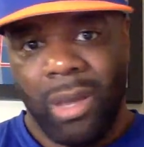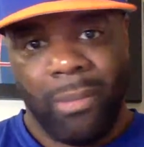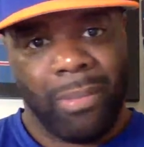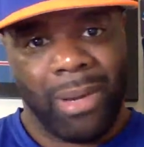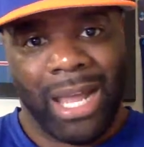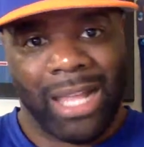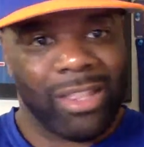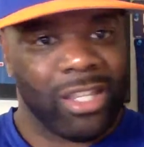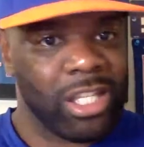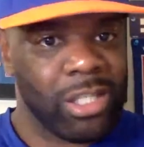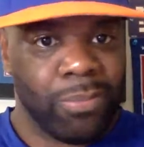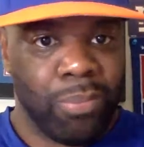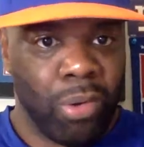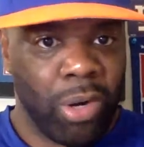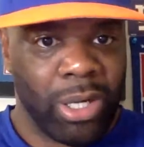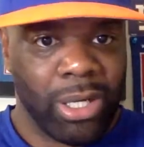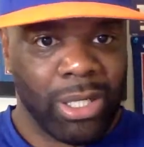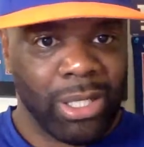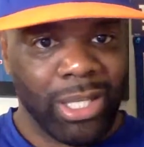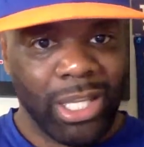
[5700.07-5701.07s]
But at this
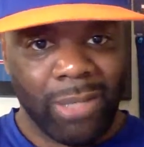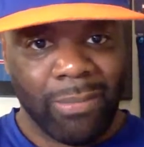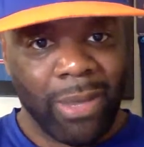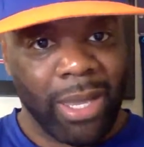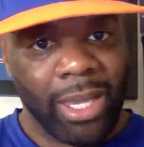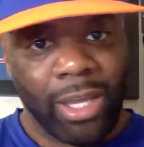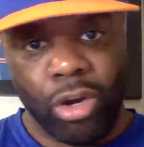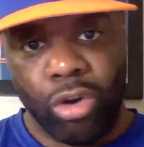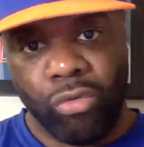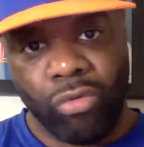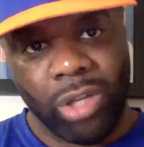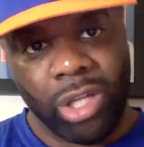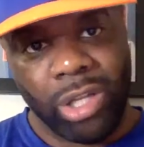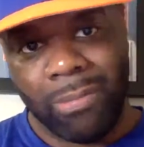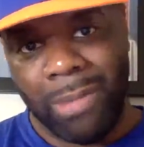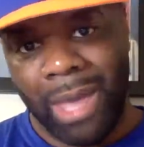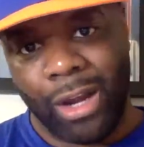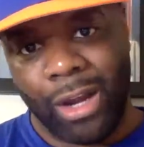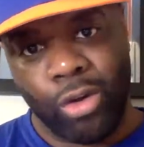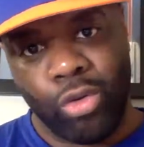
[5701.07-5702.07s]
point in the league, man, it don't really
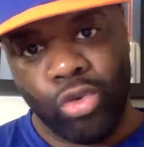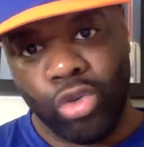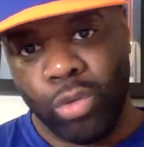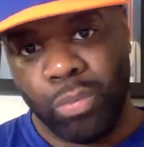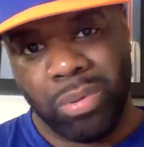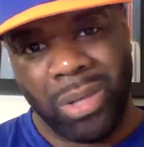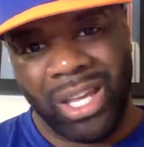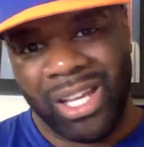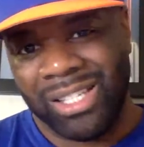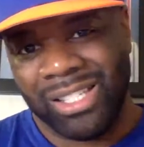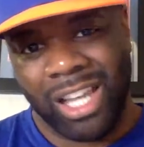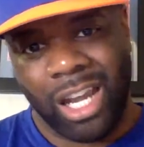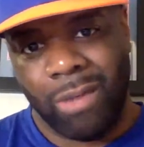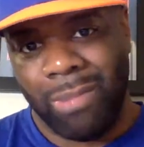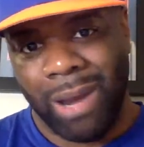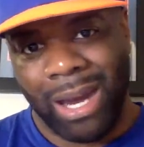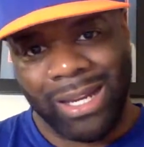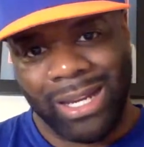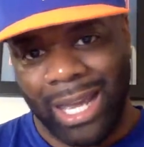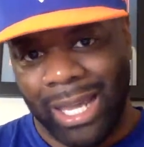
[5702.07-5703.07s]
matter who you play because
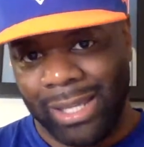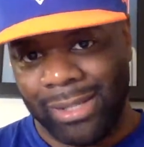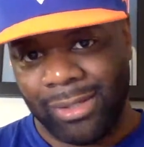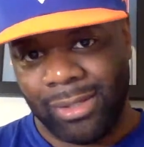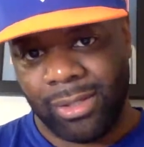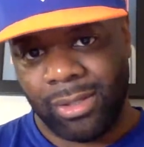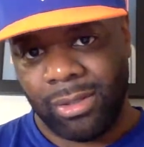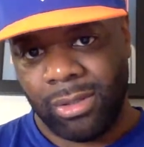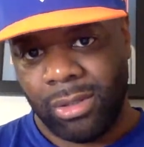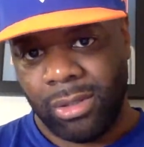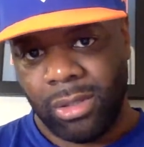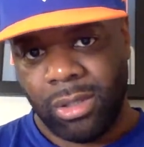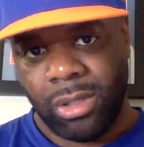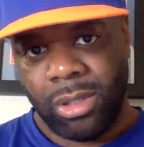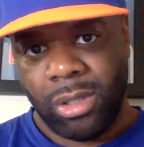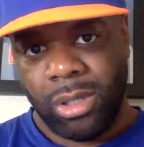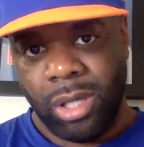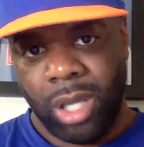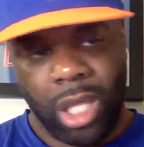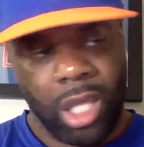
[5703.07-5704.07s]
everybody nice.
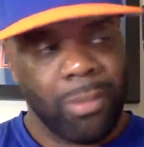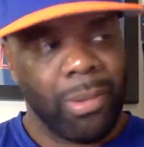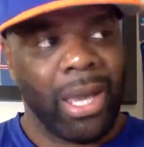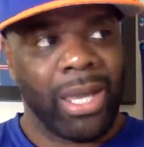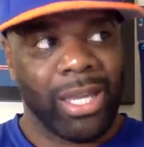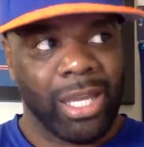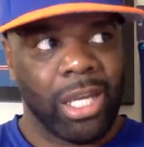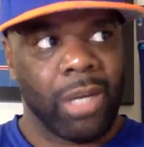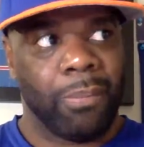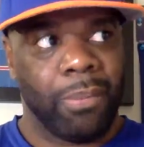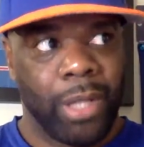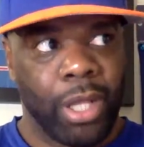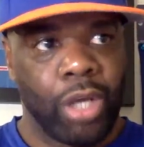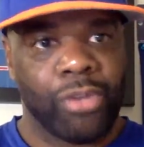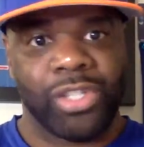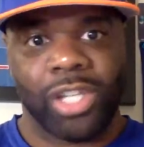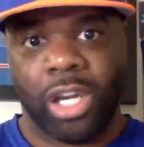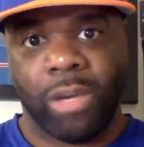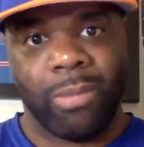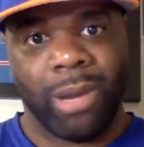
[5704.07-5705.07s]
Anybody getting the
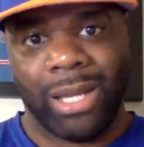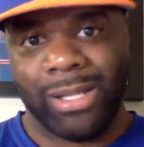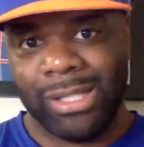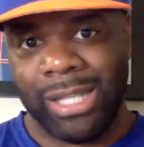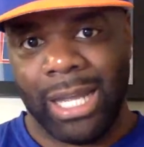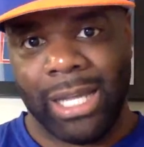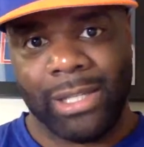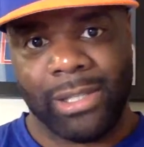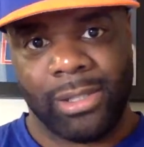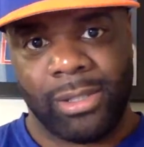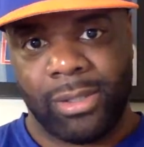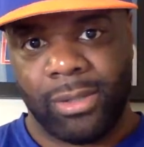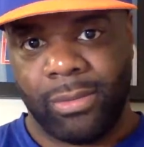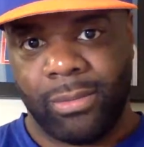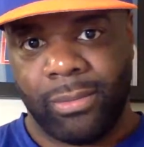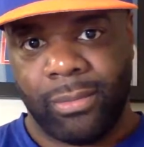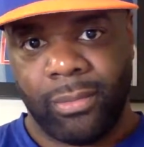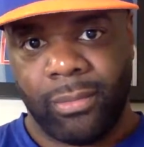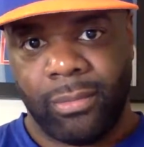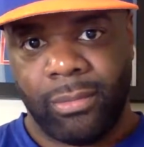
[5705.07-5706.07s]
playoffs, everybody's nice.
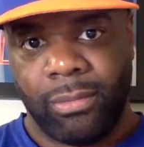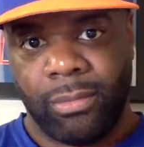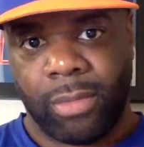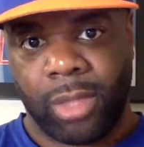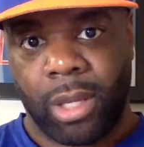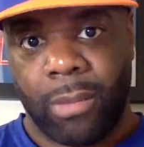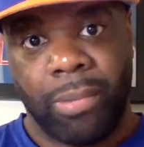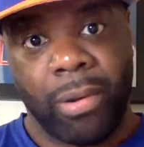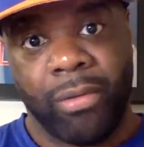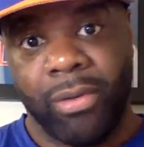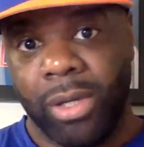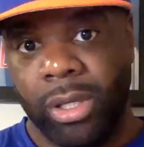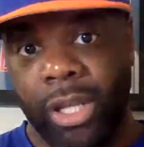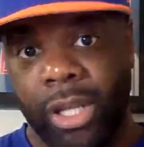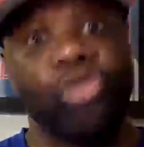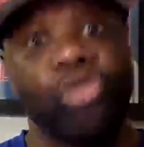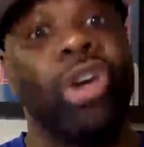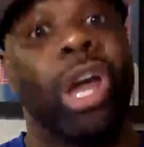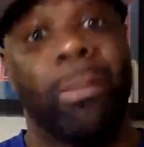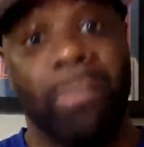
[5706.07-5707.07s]
Period.
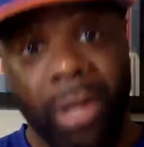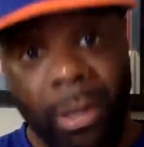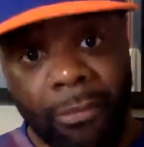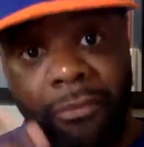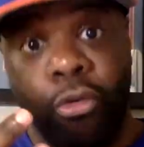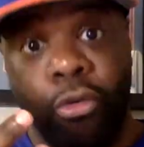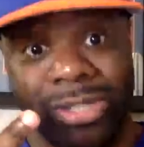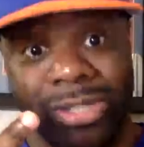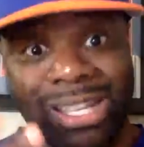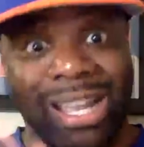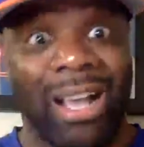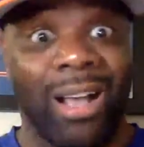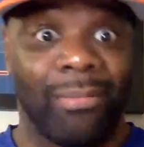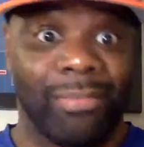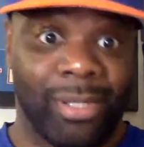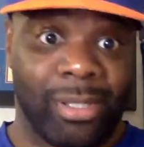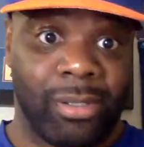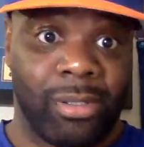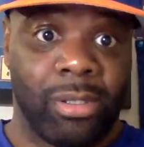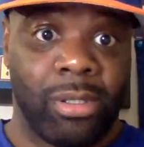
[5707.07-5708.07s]
And you got to beat them 4
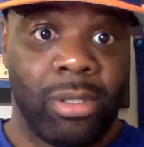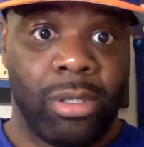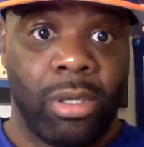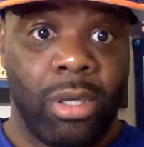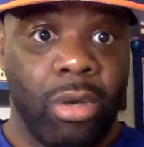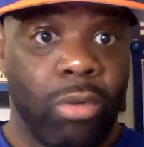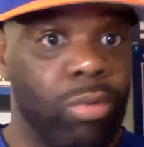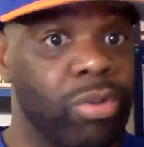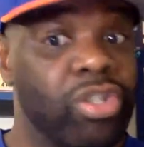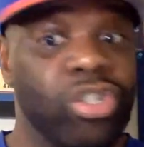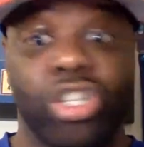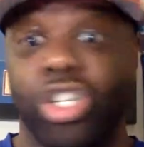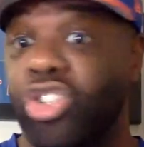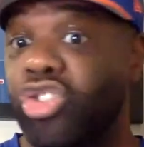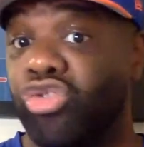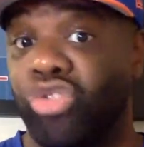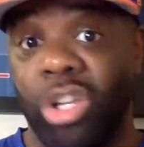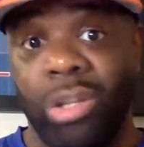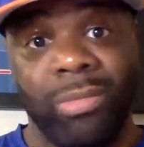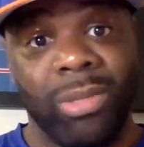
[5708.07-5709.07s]
times, which is
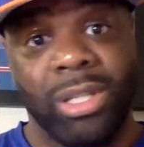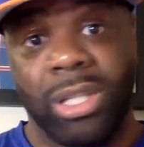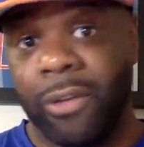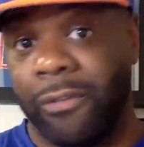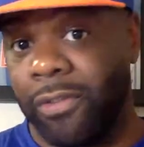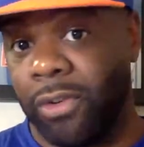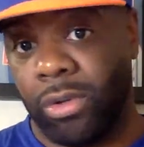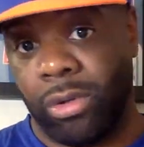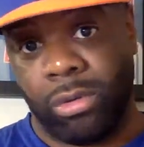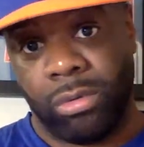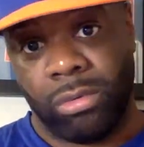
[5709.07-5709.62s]
extremely difficult.